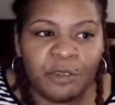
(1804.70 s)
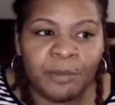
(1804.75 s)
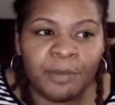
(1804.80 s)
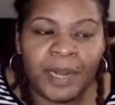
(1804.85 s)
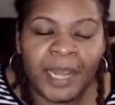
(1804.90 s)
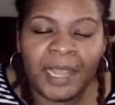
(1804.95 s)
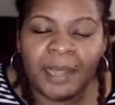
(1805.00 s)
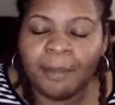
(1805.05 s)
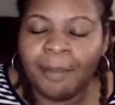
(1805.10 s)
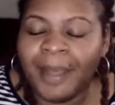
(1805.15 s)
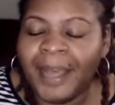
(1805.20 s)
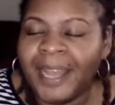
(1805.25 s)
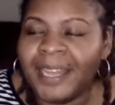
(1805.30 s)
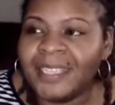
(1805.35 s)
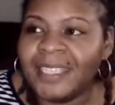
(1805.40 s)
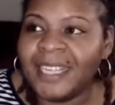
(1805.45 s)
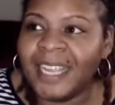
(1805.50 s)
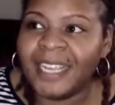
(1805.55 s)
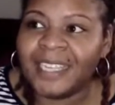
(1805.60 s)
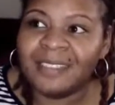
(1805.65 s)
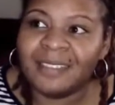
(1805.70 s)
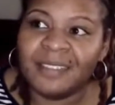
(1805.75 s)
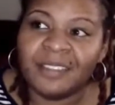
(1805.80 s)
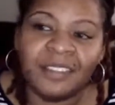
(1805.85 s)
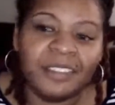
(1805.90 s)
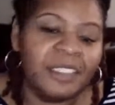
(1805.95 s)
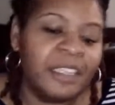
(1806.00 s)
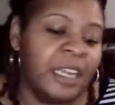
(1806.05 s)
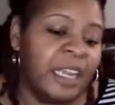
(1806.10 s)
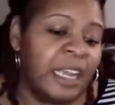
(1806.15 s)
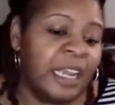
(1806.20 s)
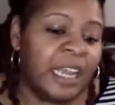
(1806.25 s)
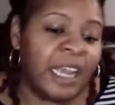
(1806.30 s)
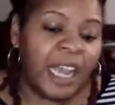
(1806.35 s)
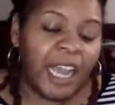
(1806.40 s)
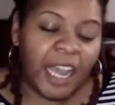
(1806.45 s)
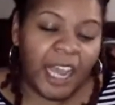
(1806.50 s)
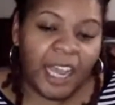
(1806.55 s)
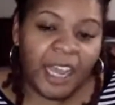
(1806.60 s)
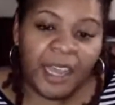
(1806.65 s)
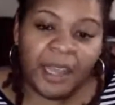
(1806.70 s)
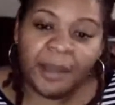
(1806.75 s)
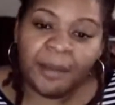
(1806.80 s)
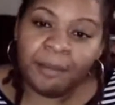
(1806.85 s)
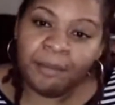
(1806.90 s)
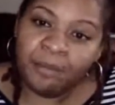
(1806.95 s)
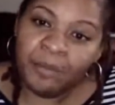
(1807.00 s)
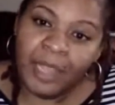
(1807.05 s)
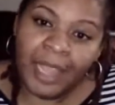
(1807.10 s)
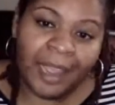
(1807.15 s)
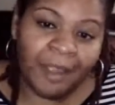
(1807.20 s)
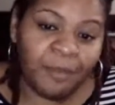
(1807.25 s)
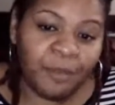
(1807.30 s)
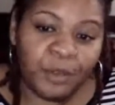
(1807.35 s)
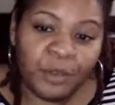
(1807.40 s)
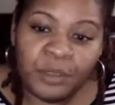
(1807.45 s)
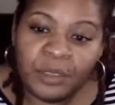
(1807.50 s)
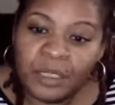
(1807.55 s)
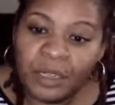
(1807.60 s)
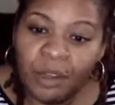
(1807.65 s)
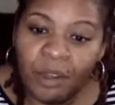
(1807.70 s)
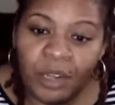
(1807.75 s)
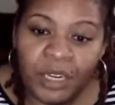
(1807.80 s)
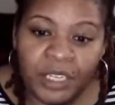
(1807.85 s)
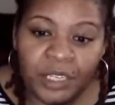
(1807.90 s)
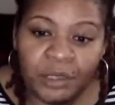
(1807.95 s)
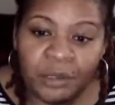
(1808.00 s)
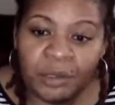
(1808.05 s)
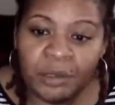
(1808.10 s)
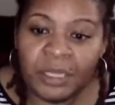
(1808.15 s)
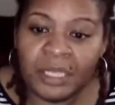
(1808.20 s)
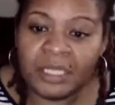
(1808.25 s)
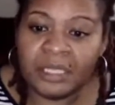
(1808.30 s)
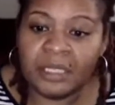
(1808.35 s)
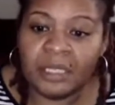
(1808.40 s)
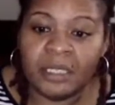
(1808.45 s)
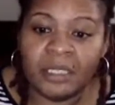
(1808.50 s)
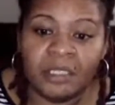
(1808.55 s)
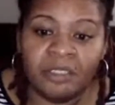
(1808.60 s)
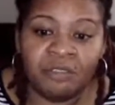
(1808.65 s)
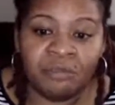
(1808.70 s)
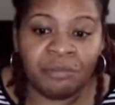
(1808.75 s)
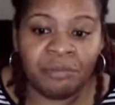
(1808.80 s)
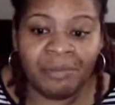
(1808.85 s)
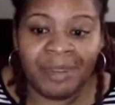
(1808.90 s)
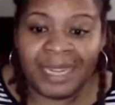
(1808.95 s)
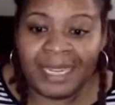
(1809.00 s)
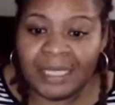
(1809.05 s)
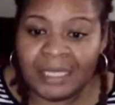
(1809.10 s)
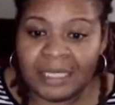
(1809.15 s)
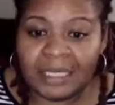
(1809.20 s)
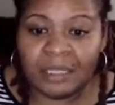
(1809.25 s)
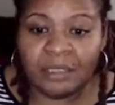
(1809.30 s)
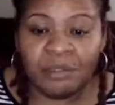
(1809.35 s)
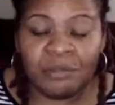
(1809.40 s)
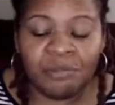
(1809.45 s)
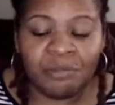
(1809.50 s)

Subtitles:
black podcaster, Afros and Audio is a great